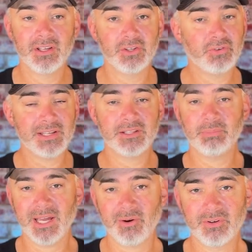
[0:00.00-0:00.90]
you tried the
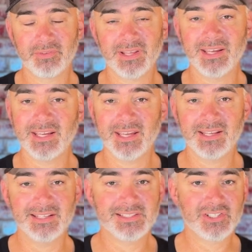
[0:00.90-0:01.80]
power thing
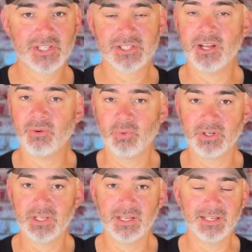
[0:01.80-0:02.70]
and it's just not
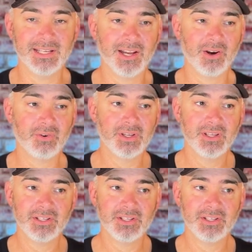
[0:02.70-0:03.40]
working and now